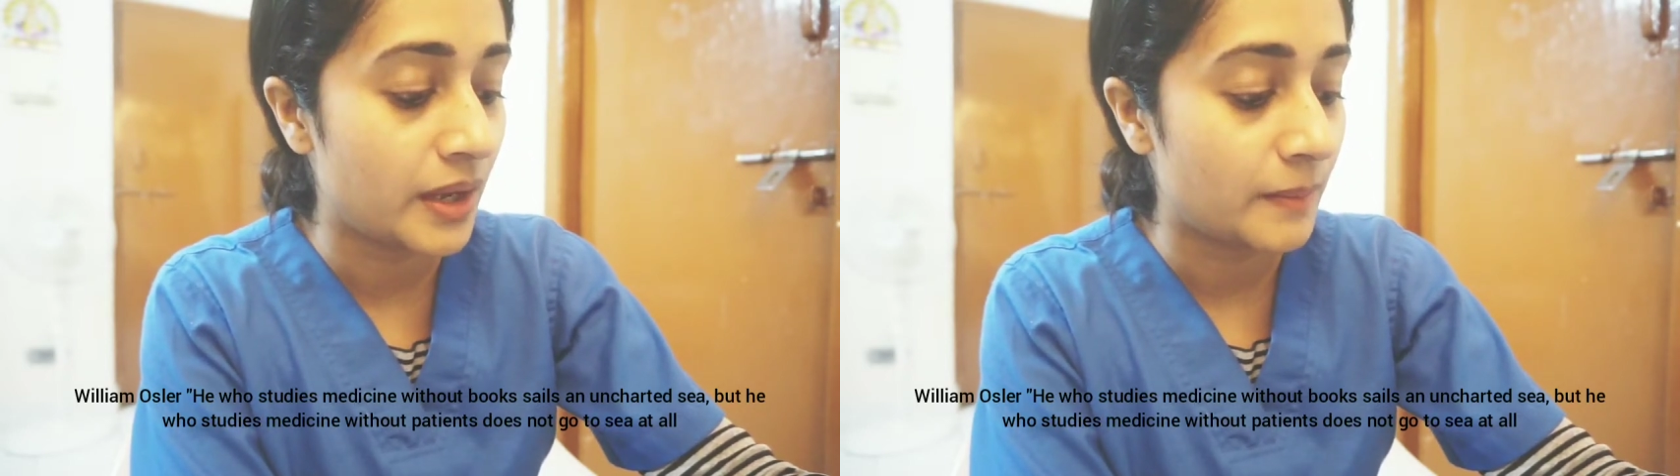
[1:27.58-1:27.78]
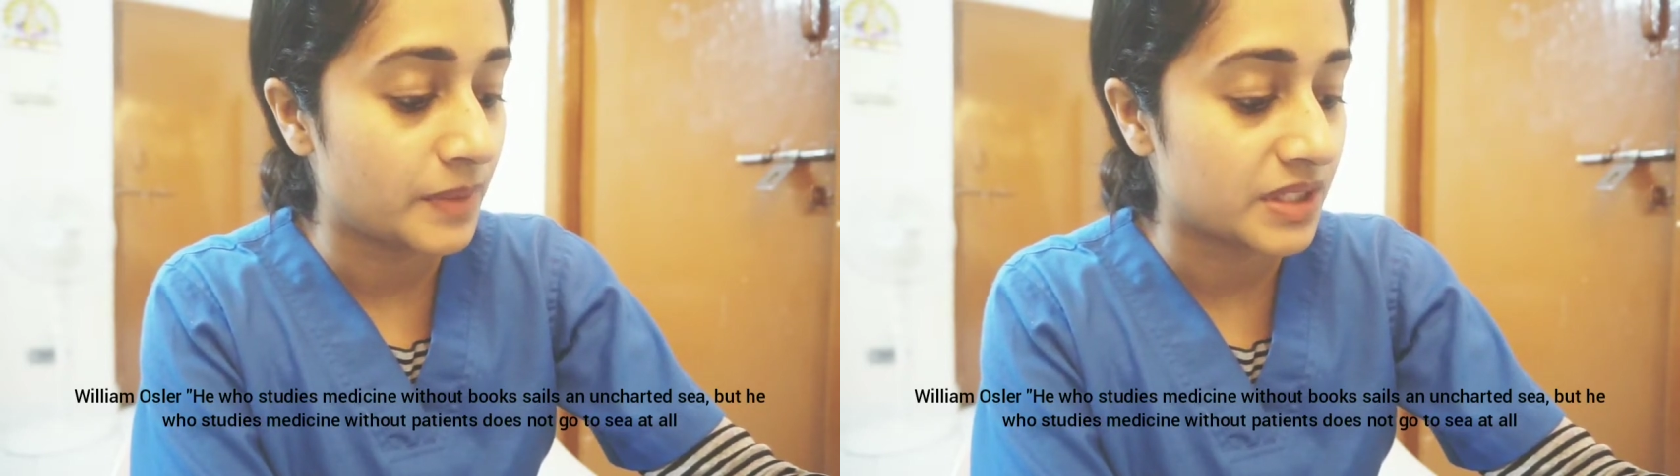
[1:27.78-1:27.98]

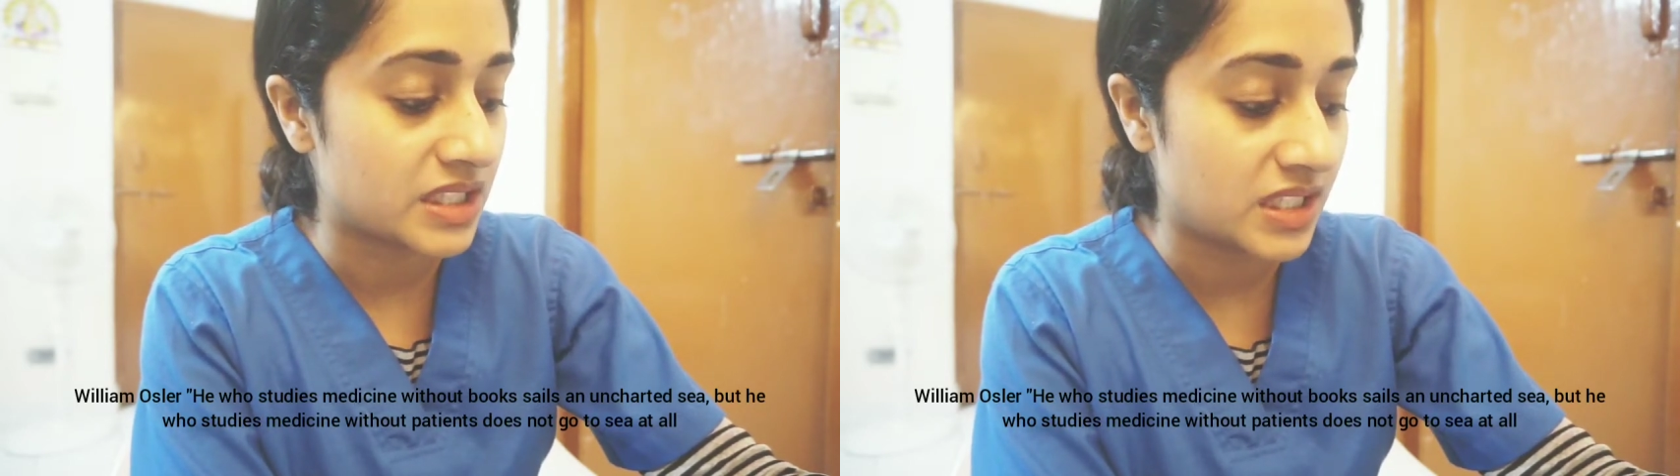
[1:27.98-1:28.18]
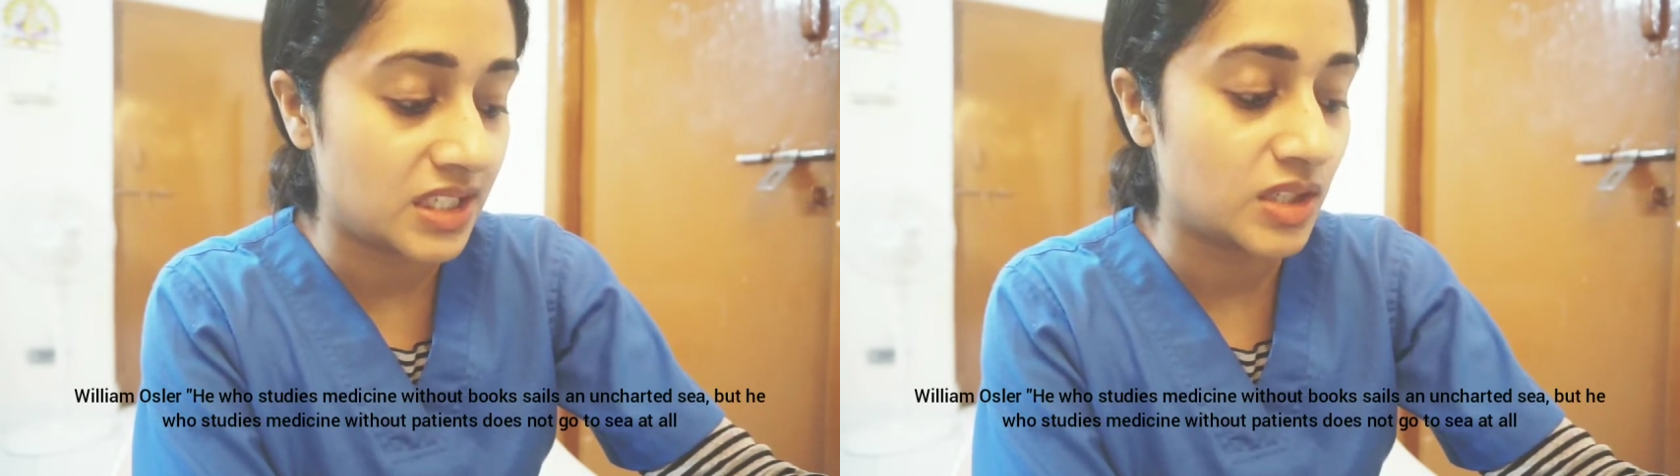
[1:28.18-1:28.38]
but
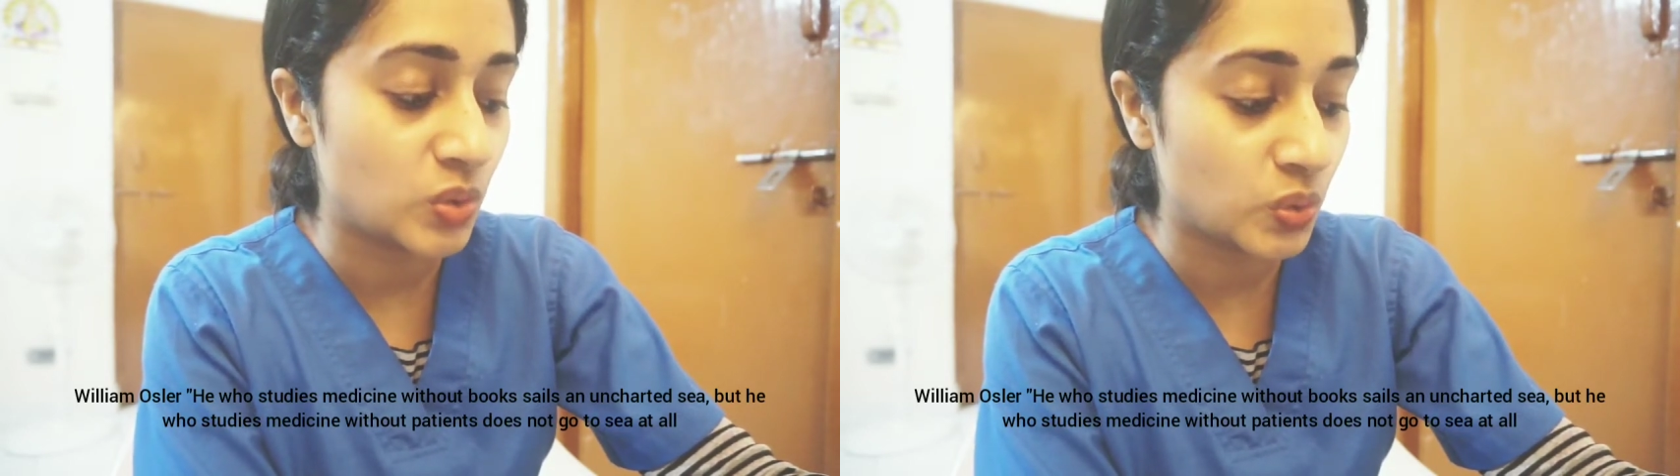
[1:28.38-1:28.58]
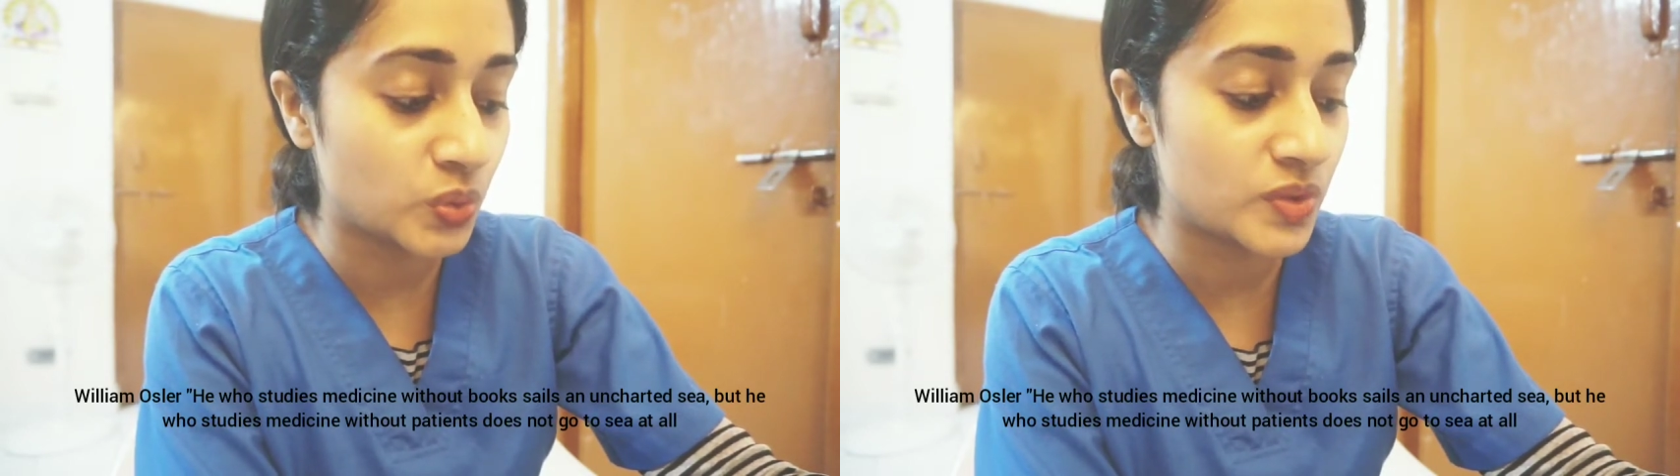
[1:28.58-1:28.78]
he
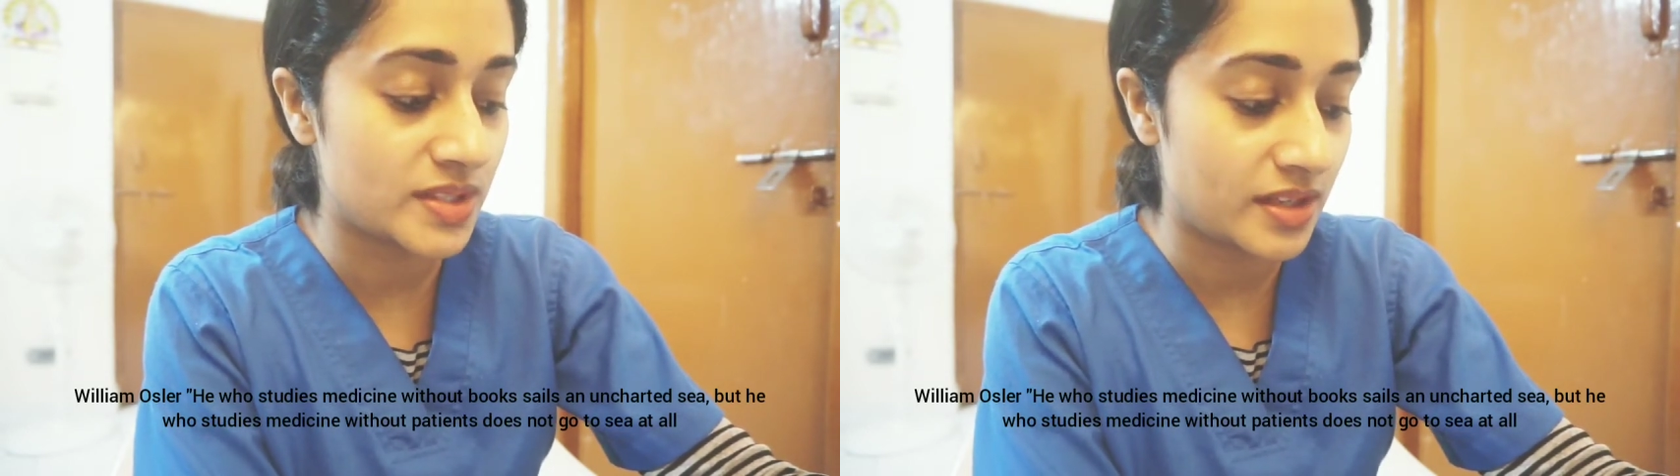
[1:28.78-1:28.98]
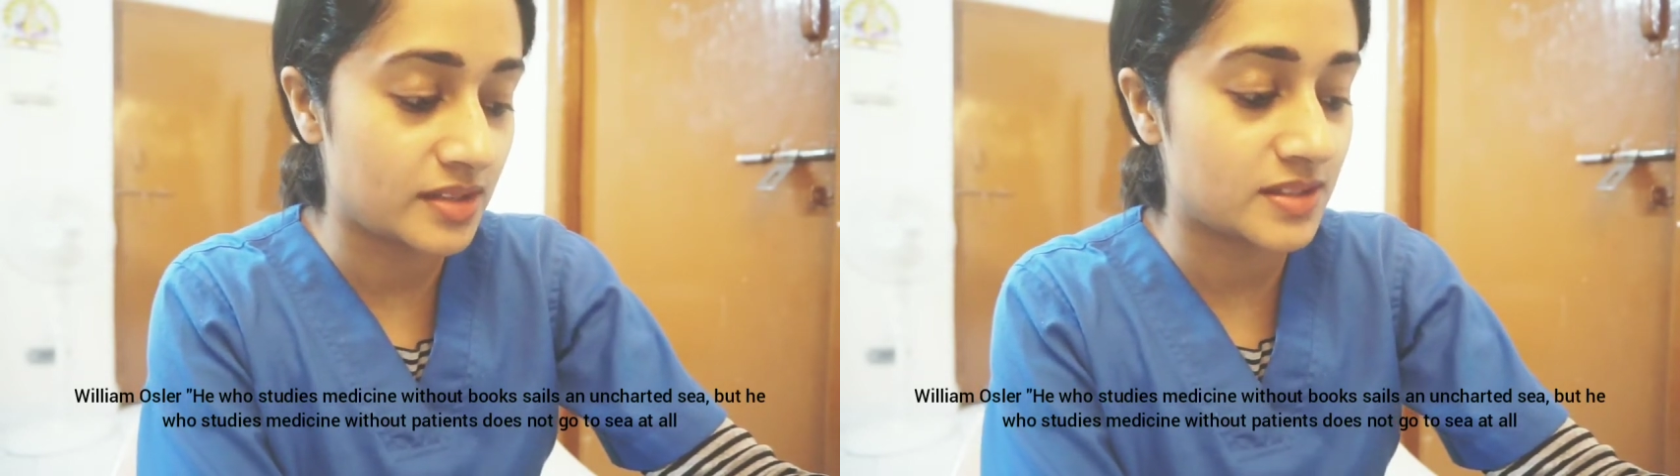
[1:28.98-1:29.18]
who
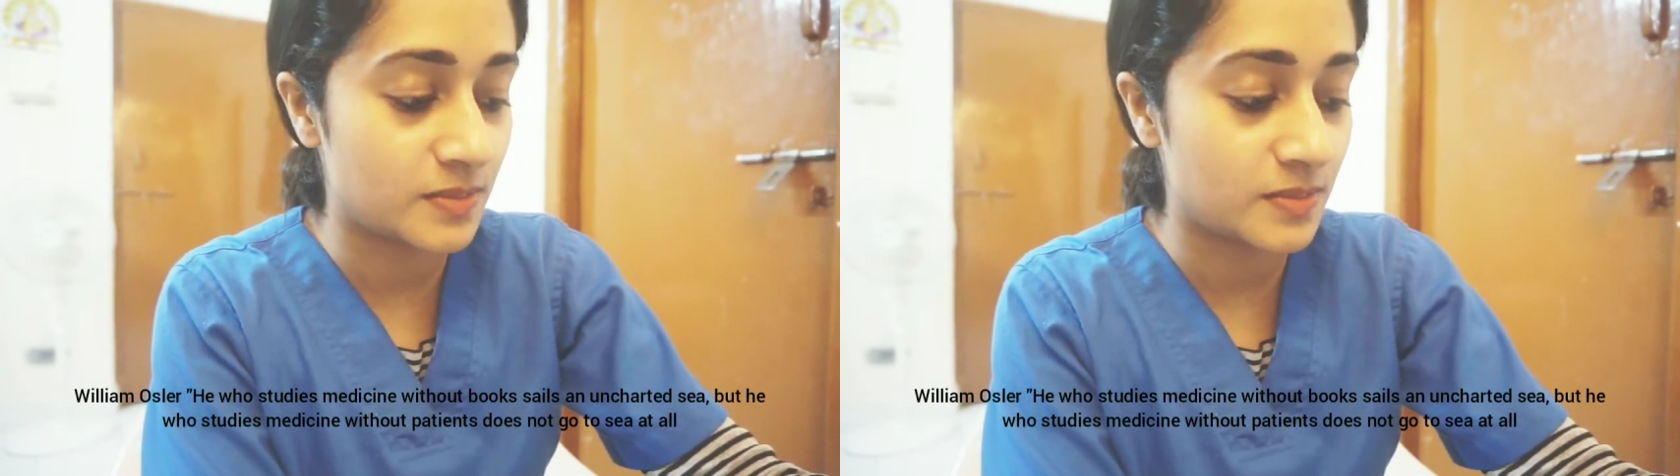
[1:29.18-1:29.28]
studies